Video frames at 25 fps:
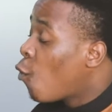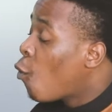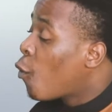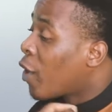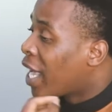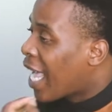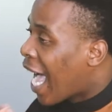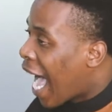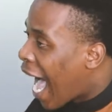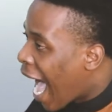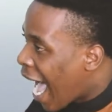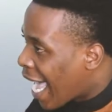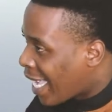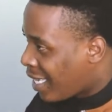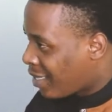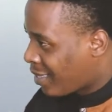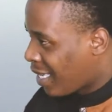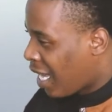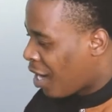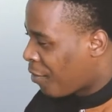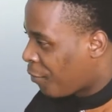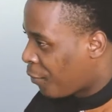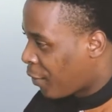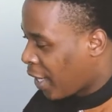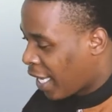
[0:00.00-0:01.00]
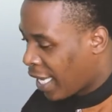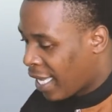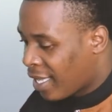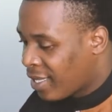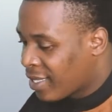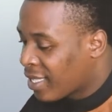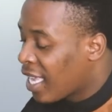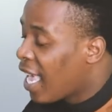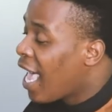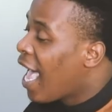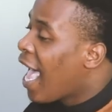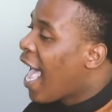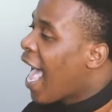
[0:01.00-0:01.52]
who we are as
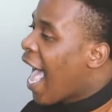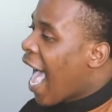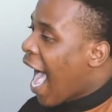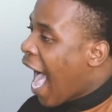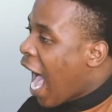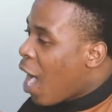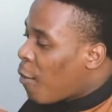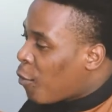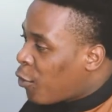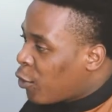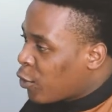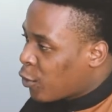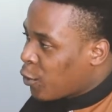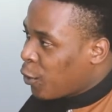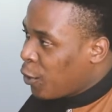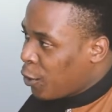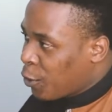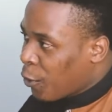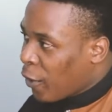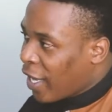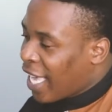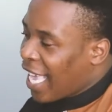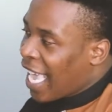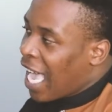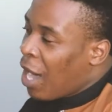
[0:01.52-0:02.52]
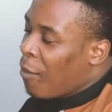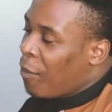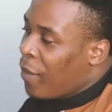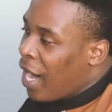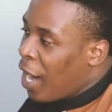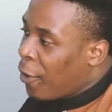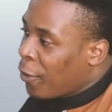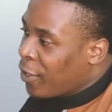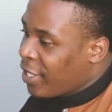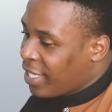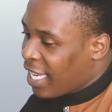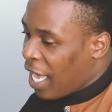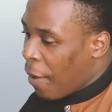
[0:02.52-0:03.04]
Africans. I'm also talking
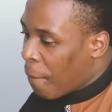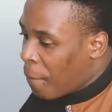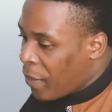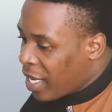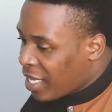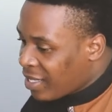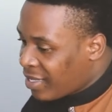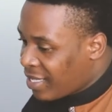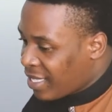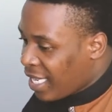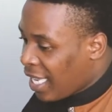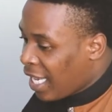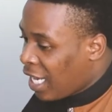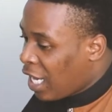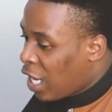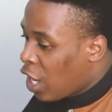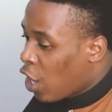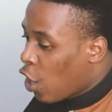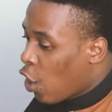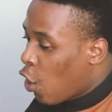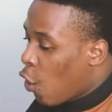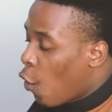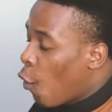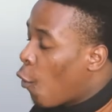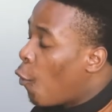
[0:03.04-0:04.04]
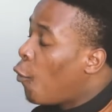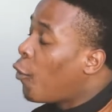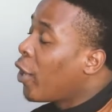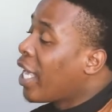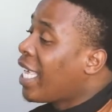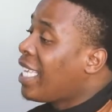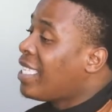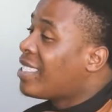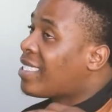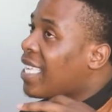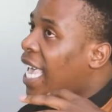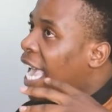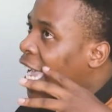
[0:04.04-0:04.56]
about a person who
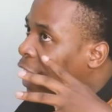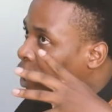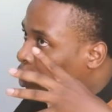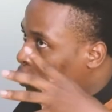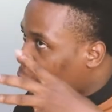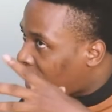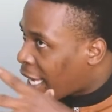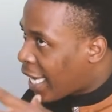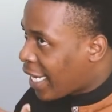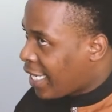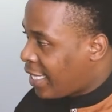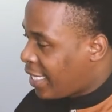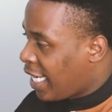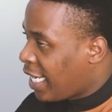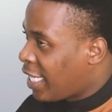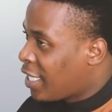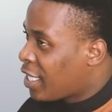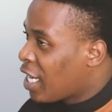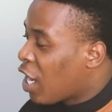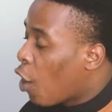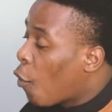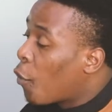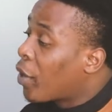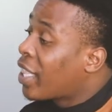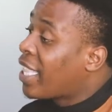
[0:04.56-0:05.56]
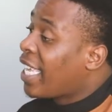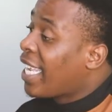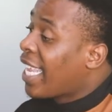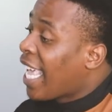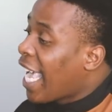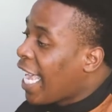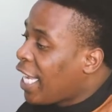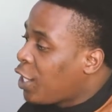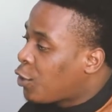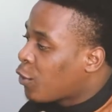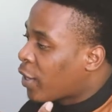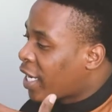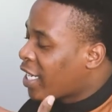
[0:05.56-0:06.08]
is educated with
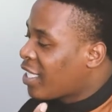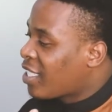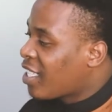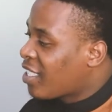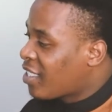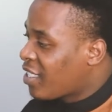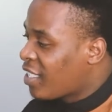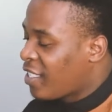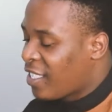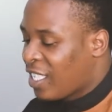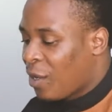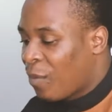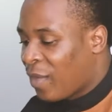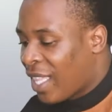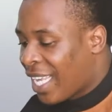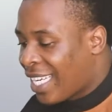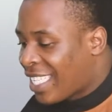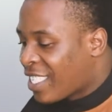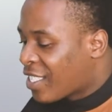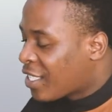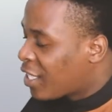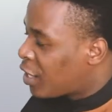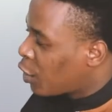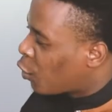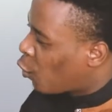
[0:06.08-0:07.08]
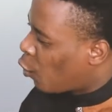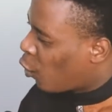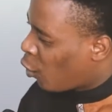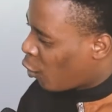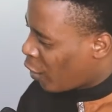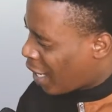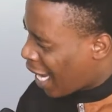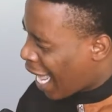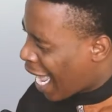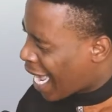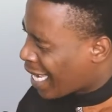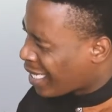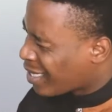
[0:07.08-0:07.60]
an education system that is
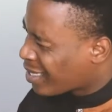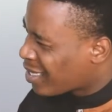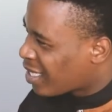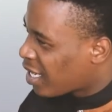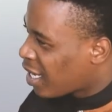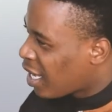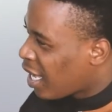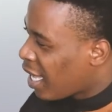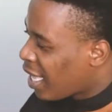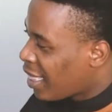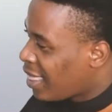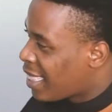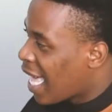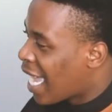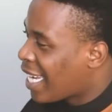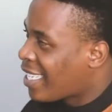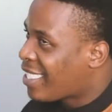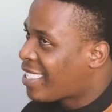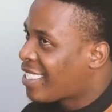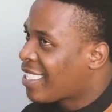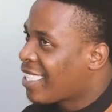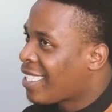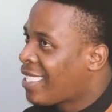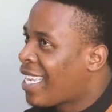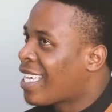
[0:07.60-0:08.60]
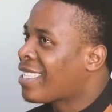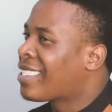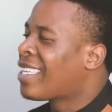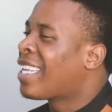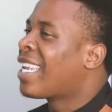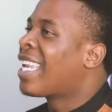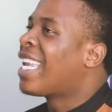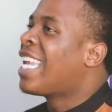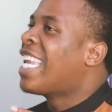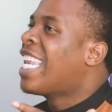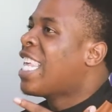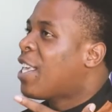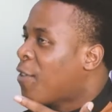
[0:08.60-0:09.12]
decolonized, that
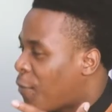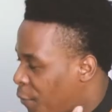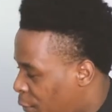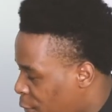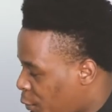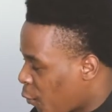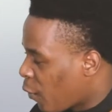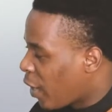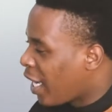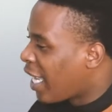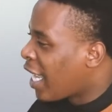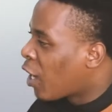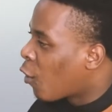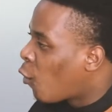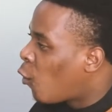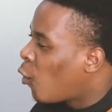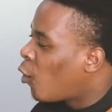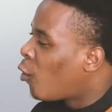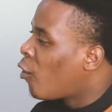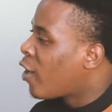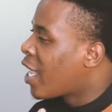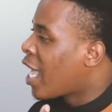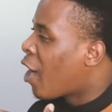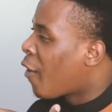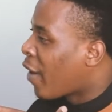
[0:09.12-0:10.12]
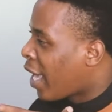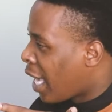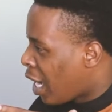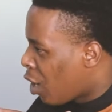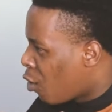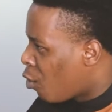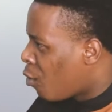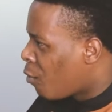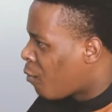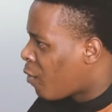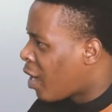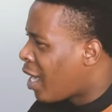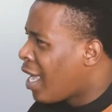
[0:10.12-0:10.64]
doesn't leave you in a colonial
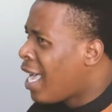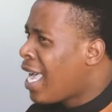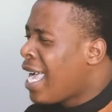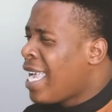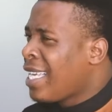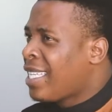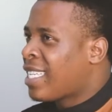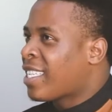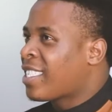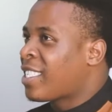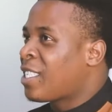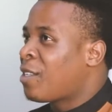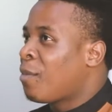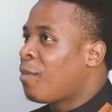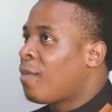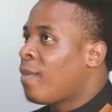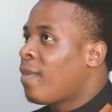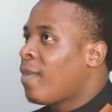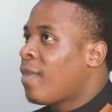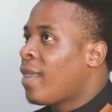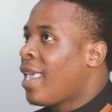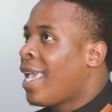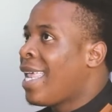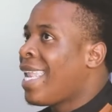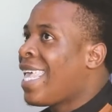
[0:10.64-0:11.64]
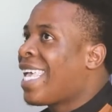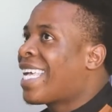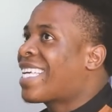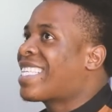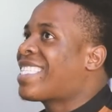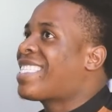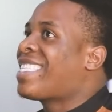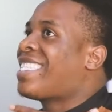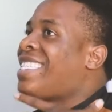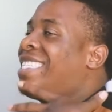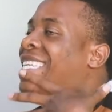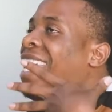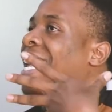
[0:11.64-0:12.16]
hangover, just an
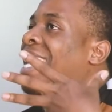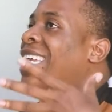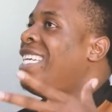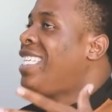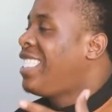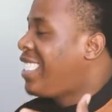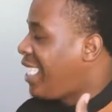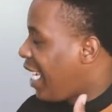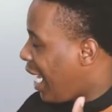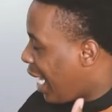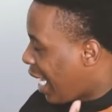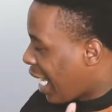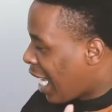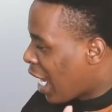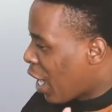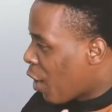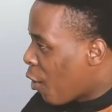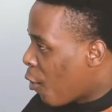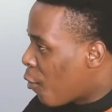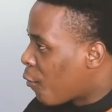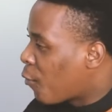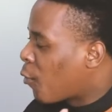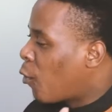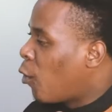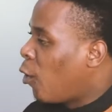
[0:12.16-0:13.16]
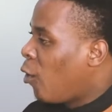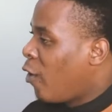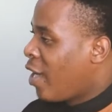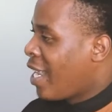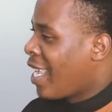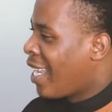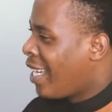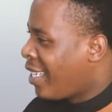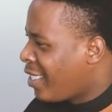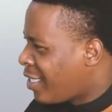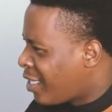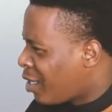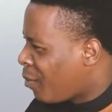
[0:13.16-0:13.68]
extension of
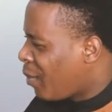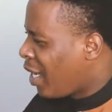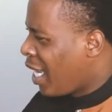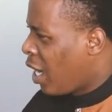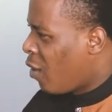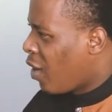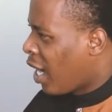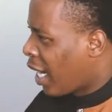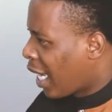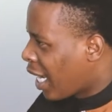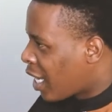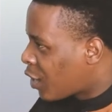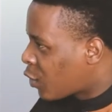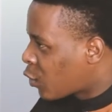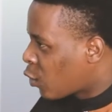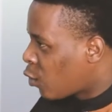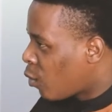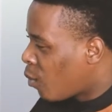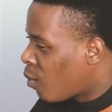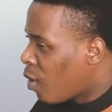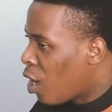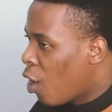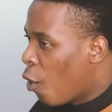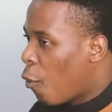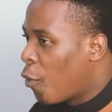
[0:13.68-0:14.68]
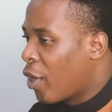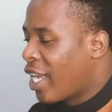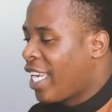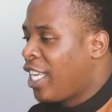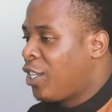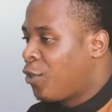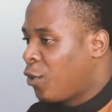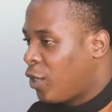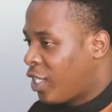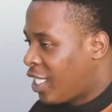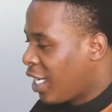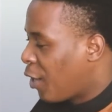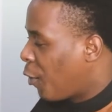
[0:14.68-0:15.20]
colonialism in our classroom. We
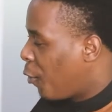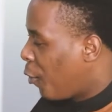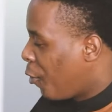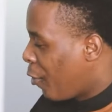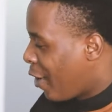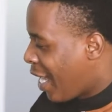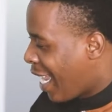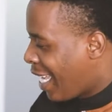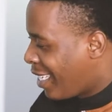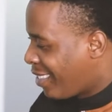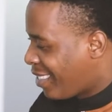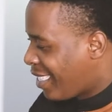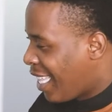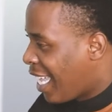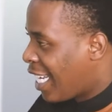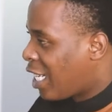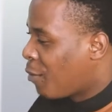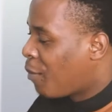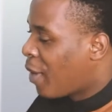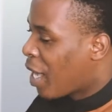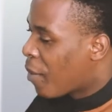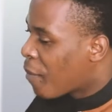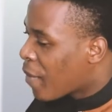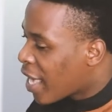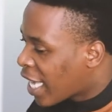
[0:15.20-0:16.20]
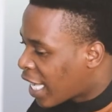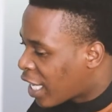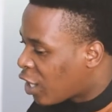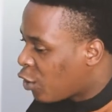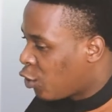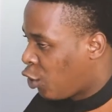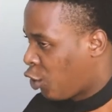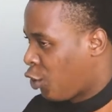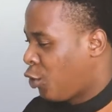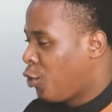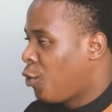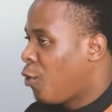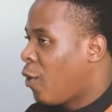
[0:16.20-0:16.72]
need to decolonize that by making
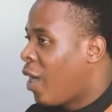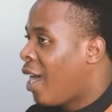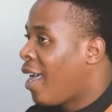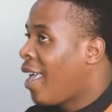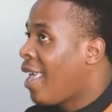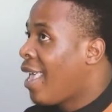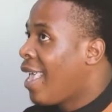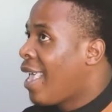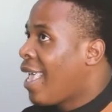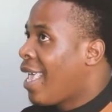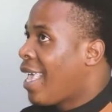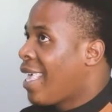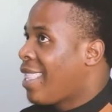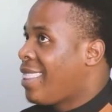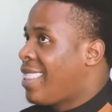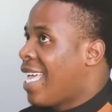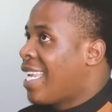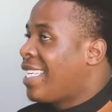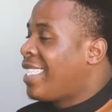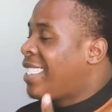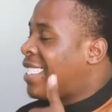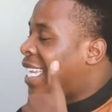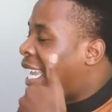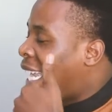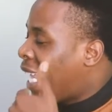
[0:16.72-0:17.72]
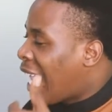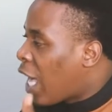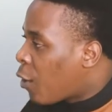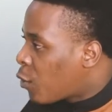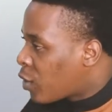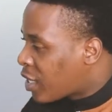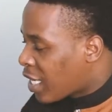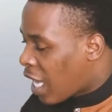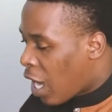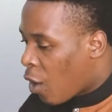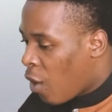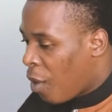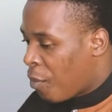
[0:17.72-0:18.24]
sure that it
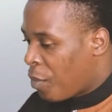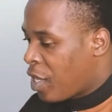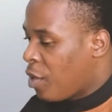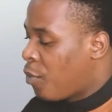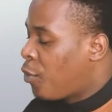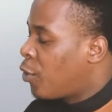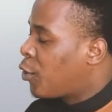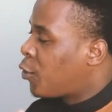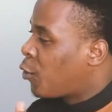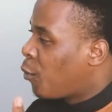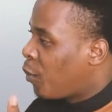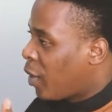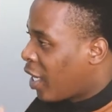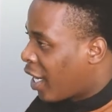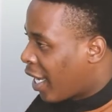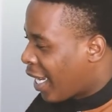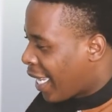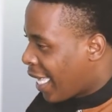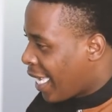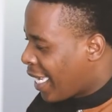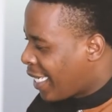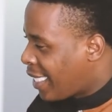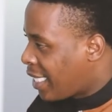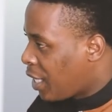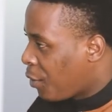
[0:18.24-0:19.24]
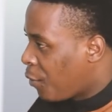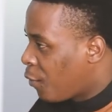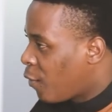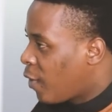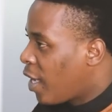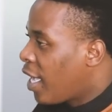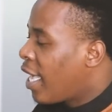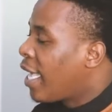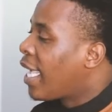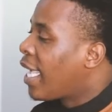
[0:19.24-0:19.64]
allows our people to be creative,